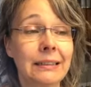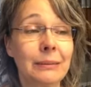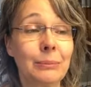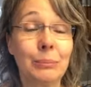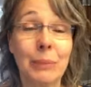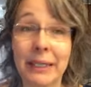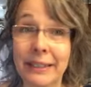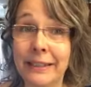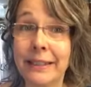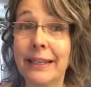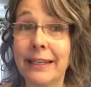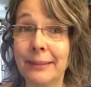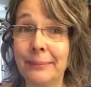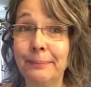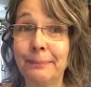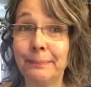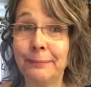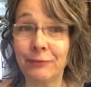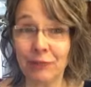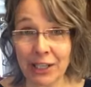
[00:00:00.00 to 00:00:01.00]
Monday,
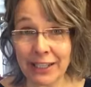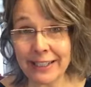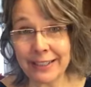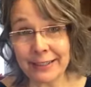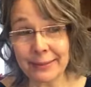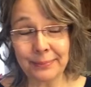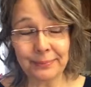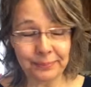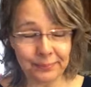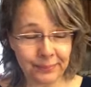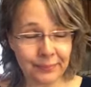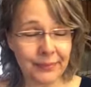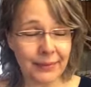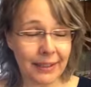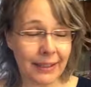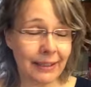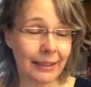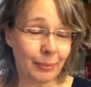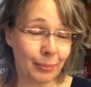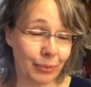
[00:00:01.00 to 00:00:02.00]
right?
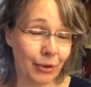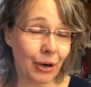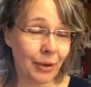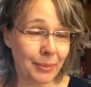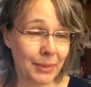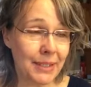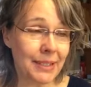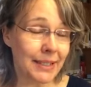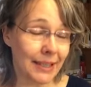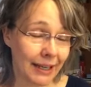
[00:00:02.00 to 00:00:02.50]
I promise.